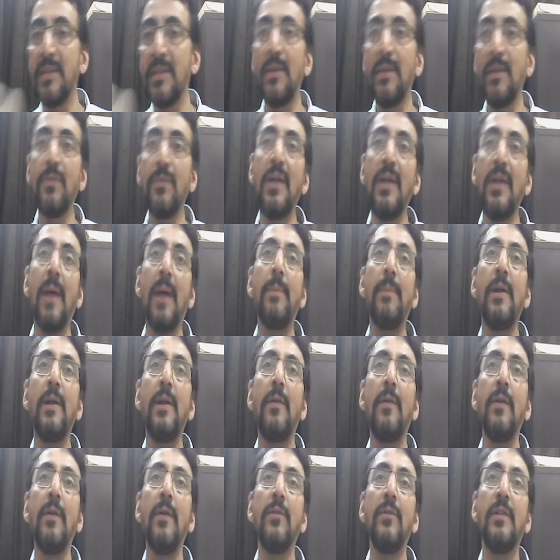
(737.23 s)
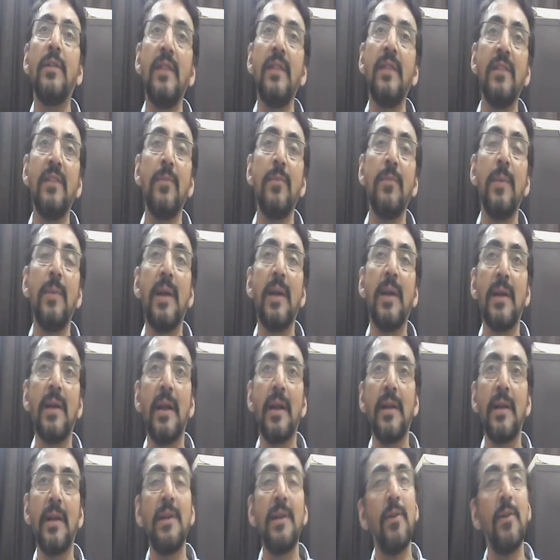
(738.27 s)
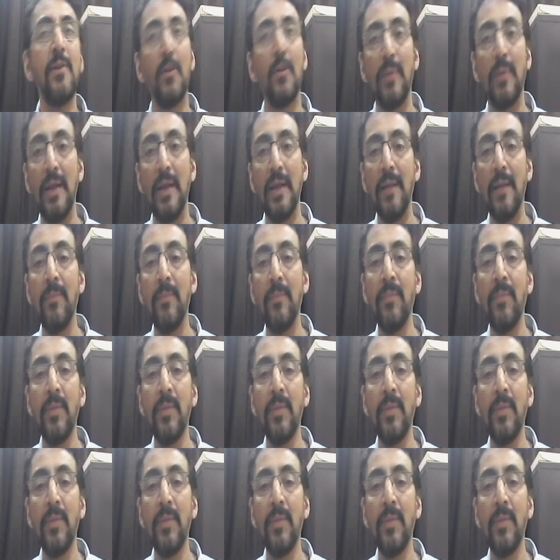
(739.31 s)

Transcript: of the Apana Vayu, the things will be get corrected normally